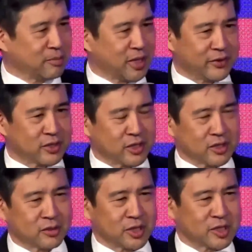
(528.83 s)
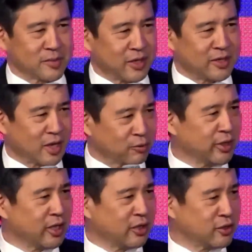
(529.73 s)
But if it's also just about not
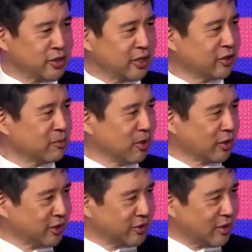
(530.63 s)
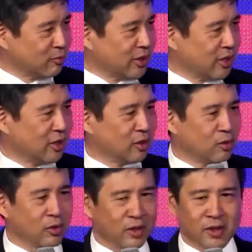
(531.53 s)
really understanding the market that well,
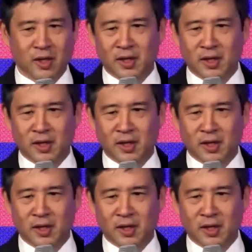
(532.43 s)
or